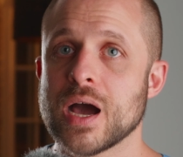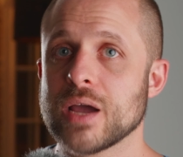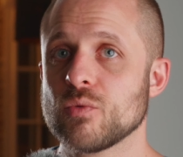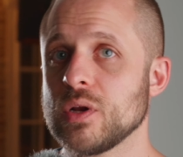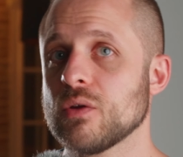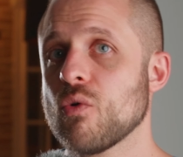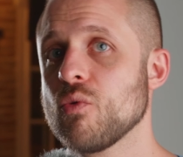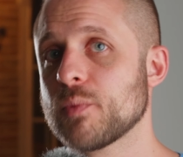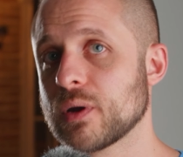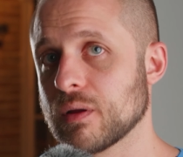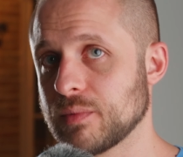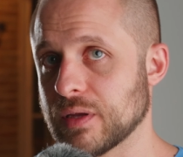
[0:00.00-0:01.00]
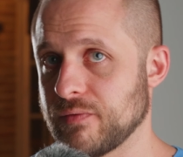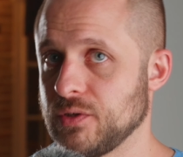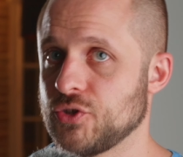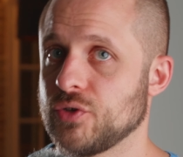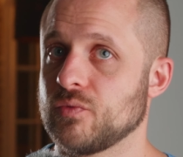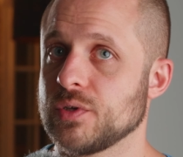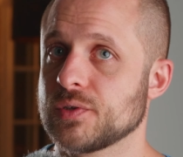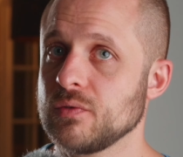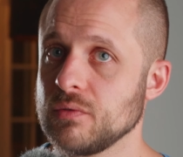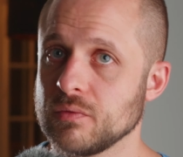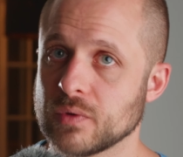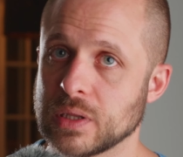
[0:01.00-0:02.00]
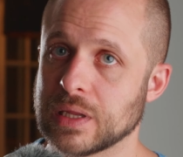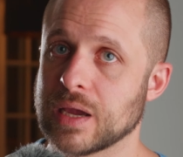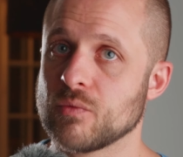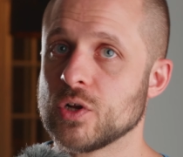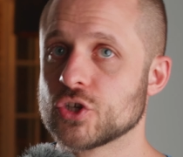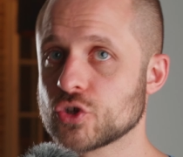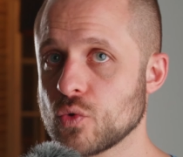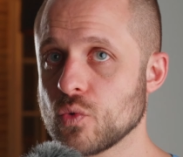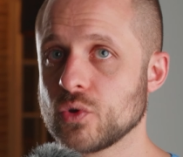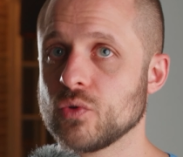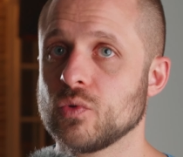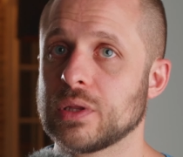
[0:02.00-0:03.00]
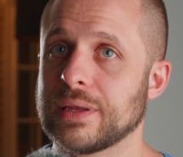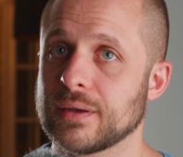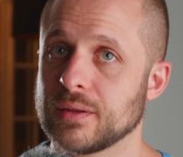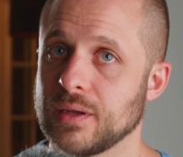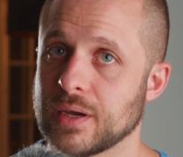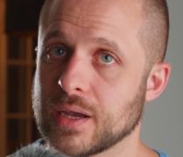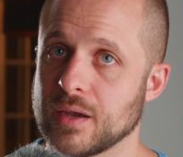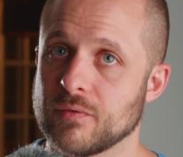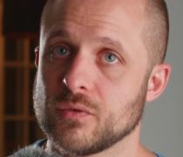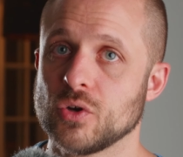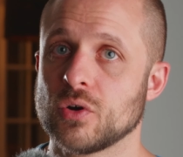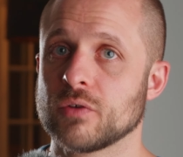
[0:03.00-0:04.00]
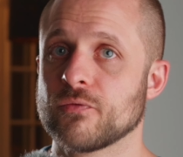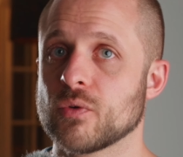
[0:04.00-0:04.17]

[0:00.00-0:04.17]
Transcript: I will open up DaVinci Resolve and I will show you a technique I have learned